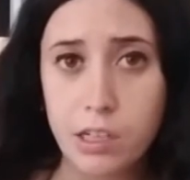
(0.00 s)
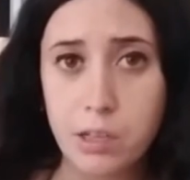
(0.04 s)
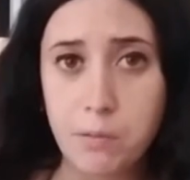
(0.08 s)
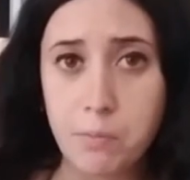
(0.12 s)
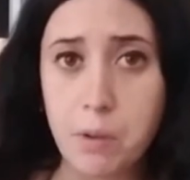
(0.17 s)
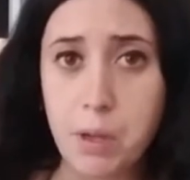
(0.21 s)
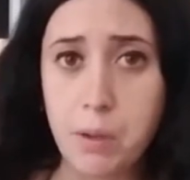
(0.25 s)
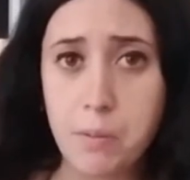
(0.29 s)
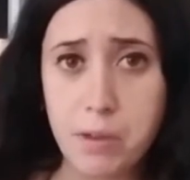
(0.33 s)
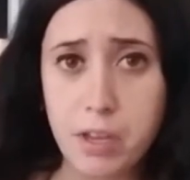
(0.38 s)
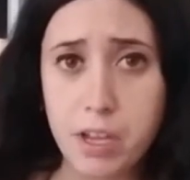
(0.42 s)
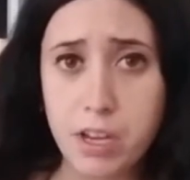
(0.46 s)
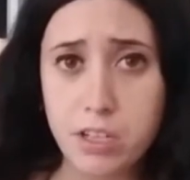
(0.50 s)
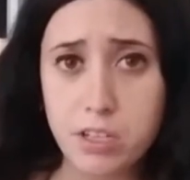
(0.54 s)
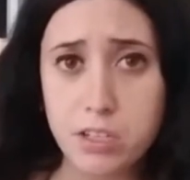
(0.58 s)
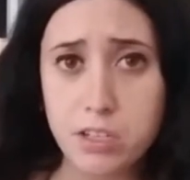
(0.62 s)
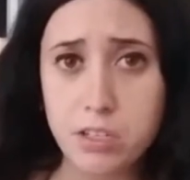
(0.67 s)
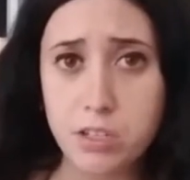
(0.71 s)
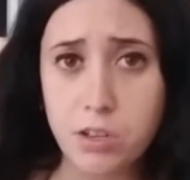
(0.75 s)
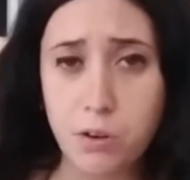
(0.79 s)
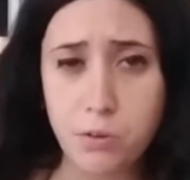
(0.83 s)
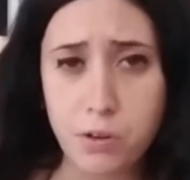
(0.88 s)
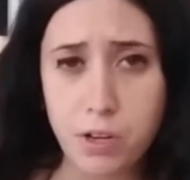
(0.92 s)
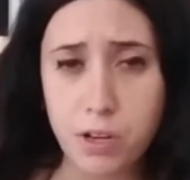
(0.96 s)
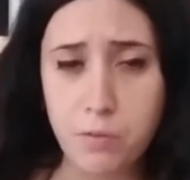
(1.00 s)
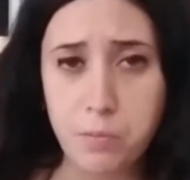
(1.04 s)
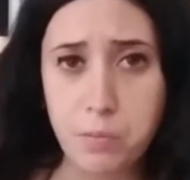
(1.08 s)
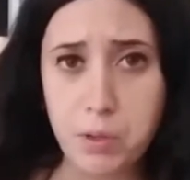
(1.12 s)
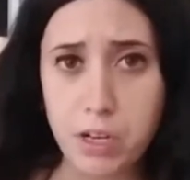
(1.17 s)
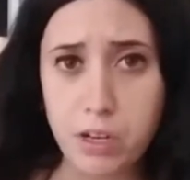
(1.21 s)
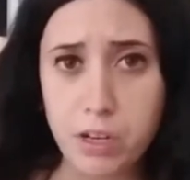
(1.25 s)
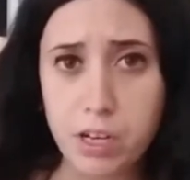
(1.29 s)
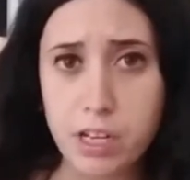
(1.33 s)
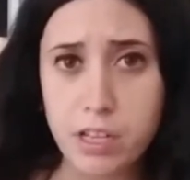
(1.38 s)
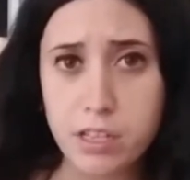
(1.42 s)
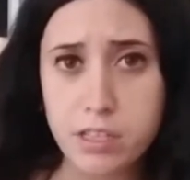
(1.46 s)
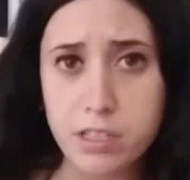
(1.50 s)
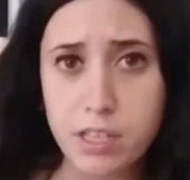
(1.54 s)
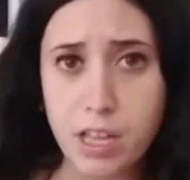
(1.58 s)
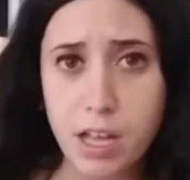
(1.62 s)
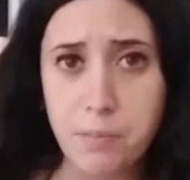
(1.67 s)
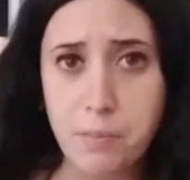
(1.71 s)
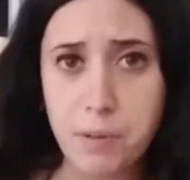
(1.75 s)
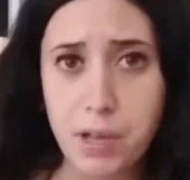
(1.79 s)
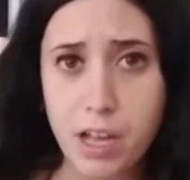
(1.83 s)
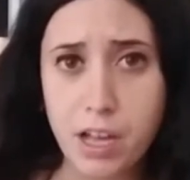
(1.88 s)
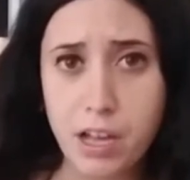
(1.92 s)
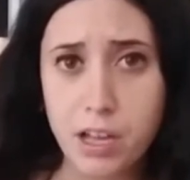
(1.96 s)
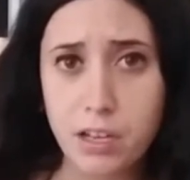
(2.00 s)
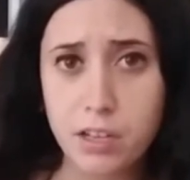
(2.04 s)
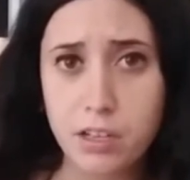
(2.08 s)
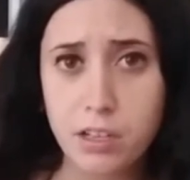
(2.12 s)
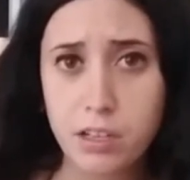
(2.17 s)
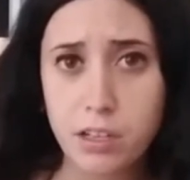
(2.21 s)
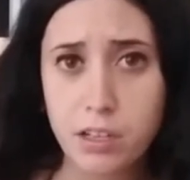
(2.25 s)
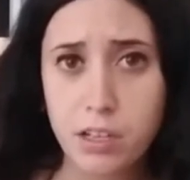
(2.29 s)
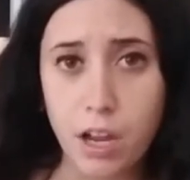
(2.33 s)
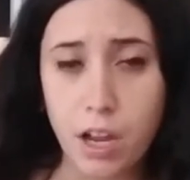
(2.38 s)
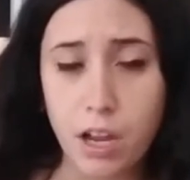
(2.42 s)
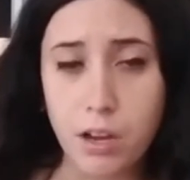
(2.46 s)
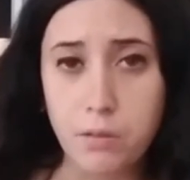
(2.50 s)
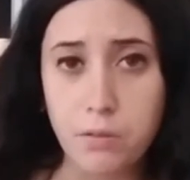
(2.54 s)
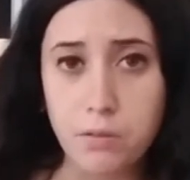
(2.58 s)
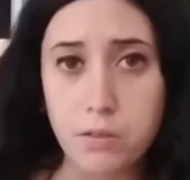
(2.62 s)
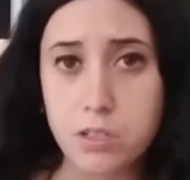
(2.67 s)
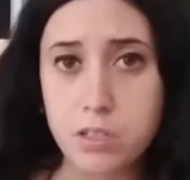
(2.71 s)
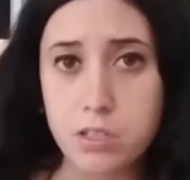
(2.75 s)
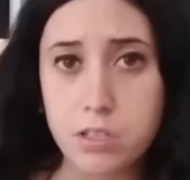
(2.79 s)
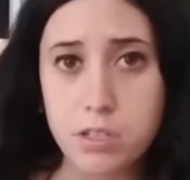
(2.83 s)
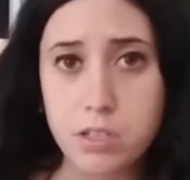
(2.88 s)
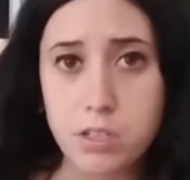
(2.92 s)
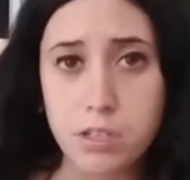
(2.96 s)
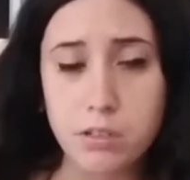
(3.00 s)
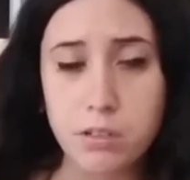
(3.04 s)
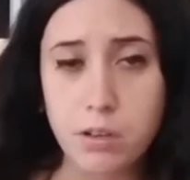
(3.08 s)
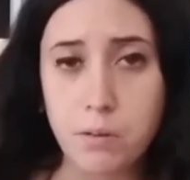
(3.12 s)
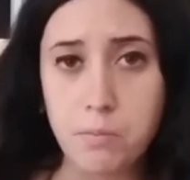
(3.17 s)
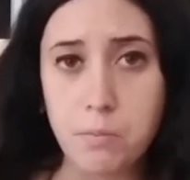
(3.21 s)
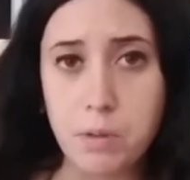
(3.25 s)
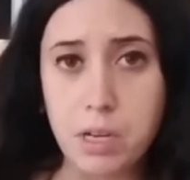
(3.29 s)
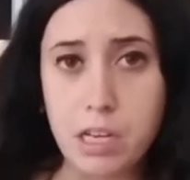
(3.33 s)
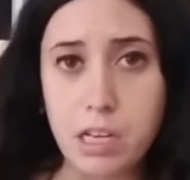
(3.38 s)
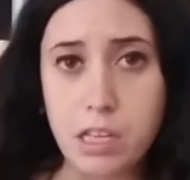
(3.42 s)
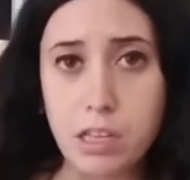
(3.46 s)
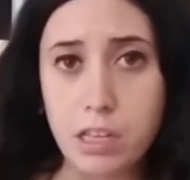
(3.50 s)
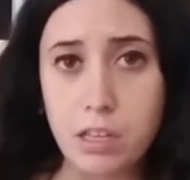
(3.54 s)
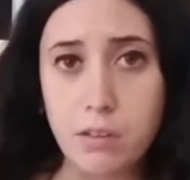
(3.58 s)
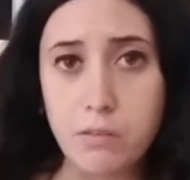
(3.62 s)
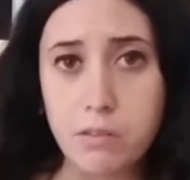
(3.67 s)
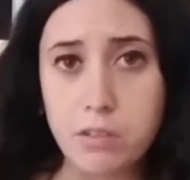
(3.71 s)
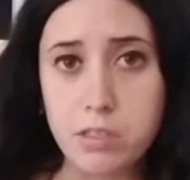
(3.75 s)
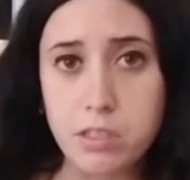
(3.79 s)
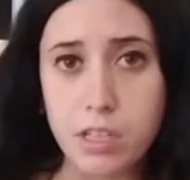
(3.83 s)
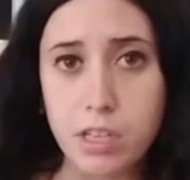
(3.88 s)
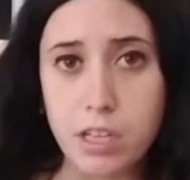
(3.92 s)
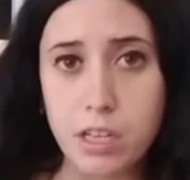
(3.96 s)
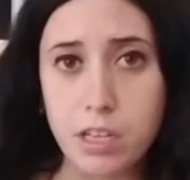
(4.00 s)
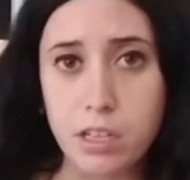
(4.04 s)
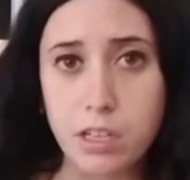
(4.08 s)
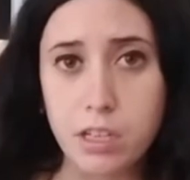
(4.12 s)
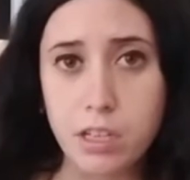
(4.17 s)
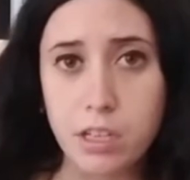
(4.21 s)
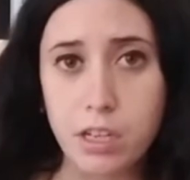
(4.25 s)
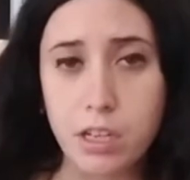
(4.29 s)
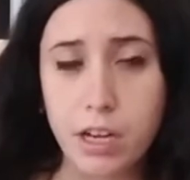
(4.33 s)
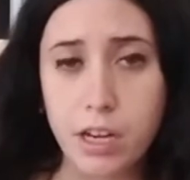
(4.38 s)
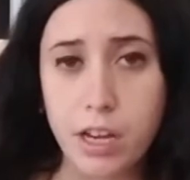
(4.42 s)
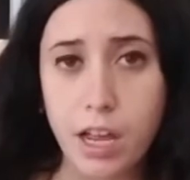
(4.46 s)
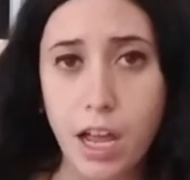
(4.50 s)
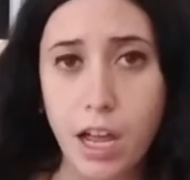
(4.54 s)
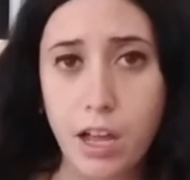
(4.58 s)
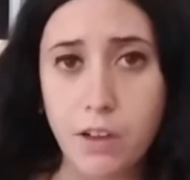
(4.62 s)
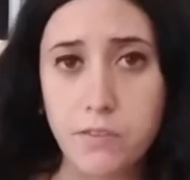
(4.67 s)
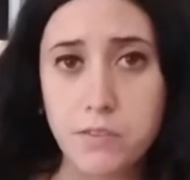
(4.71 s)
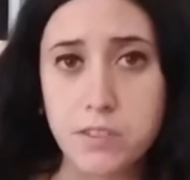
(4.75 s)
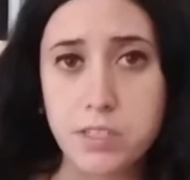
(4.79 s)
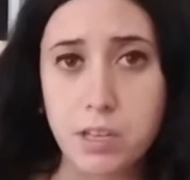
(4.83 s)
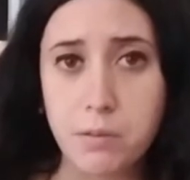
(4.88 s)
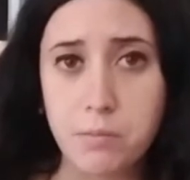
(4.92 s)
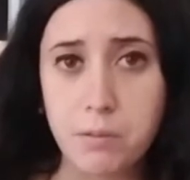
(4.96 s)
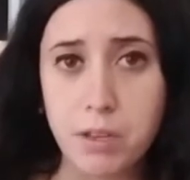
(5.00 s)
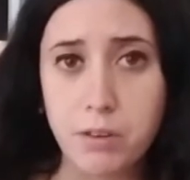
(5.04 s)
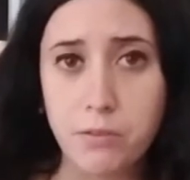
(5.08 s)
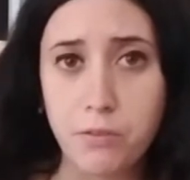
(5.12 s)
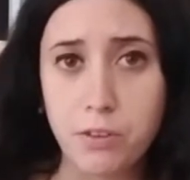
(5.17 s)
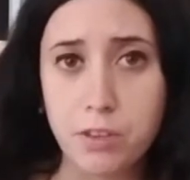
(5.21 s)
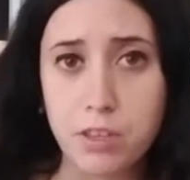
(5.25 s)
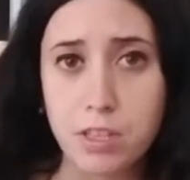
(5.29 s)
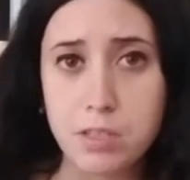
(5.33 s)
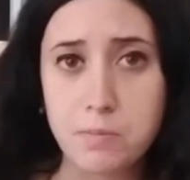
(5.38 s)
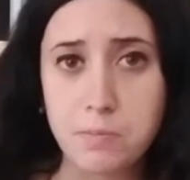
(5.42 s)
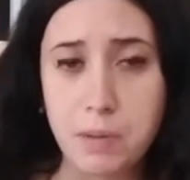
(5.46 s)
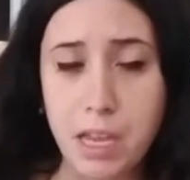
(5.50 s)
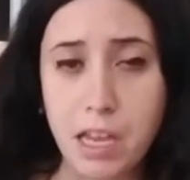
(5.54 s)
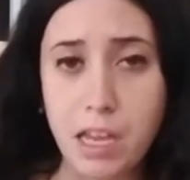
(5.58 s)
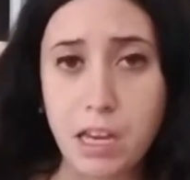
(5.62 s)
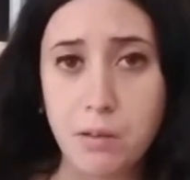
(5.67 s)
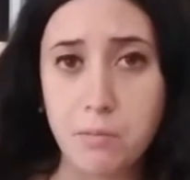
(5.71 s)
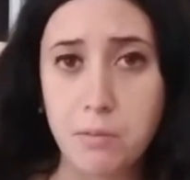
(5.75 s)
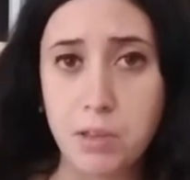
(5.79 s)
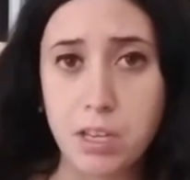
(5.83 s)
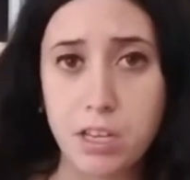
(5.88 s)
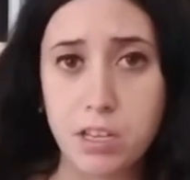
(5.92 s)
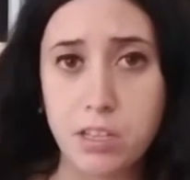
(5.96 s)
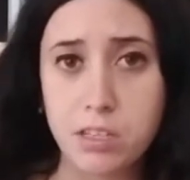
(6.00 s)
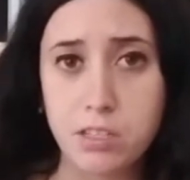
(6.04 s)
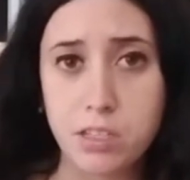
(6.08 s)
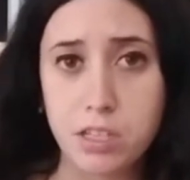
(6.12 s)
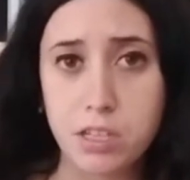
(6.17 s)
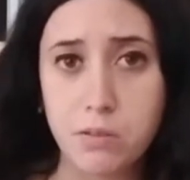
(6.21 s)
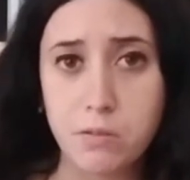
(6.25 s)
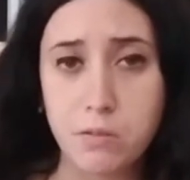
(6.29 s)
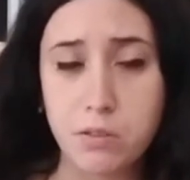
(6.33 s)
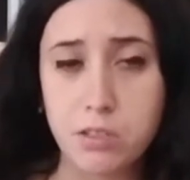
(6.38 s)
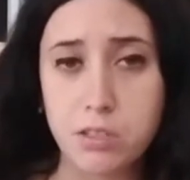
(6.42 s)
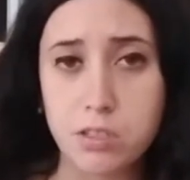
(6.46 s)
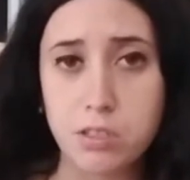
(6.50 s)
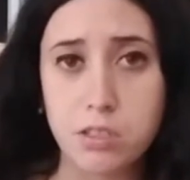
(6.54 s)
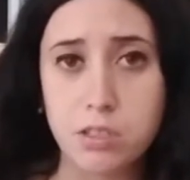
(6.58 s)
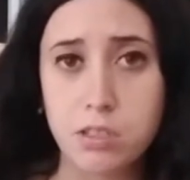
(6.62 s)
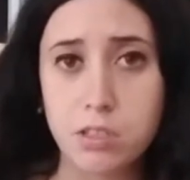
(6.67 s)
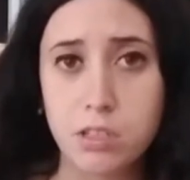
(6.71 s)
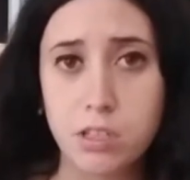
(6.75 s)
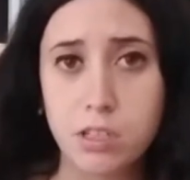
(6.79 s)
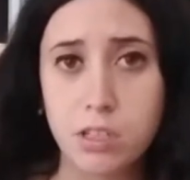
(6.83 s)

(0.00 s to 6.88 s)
Maybe I just don't have periods that bad. I would just immediately was like, can I have something for this pain? Because it was,